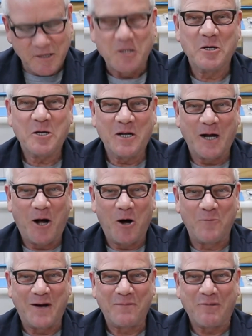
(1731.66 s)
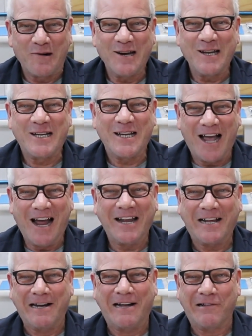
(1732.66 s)
Look at all my pretty shiny
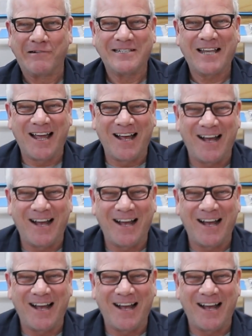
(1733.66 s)
colors.